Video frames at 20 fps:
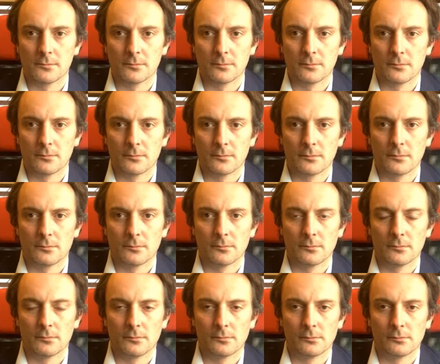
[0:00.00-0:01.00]

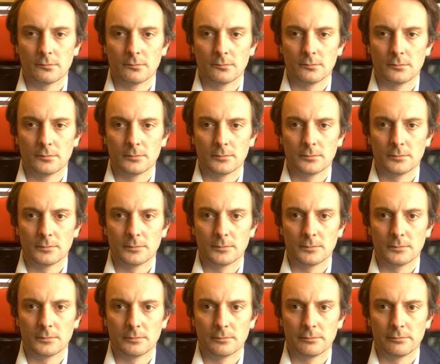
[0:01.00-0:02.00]

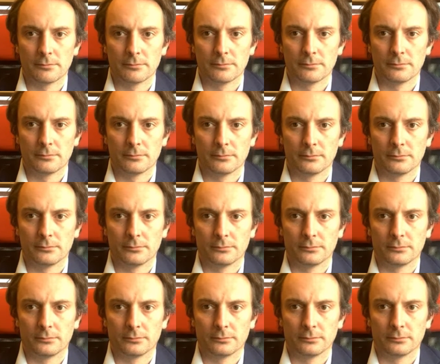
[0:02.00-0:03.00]

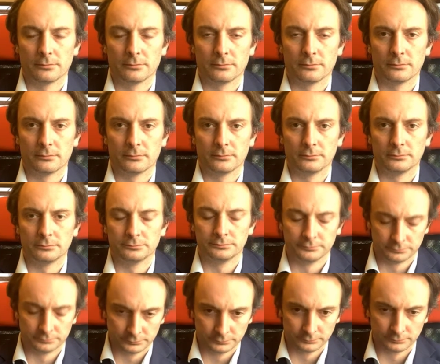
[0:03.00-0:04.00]

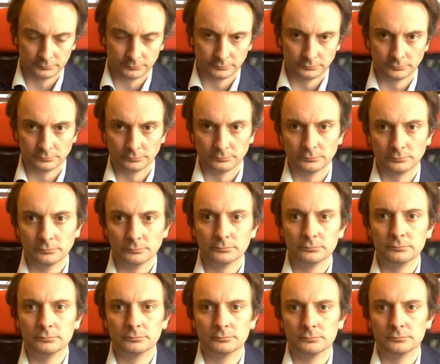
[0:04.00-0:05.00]

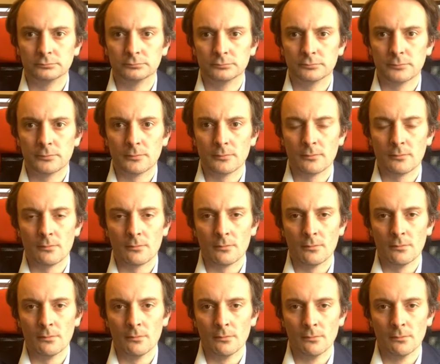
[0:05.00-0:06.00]

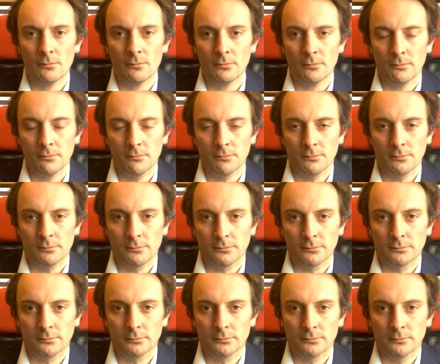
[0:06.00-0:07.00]

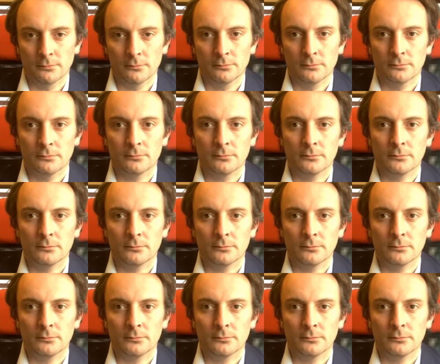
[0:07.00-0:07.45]
(silent)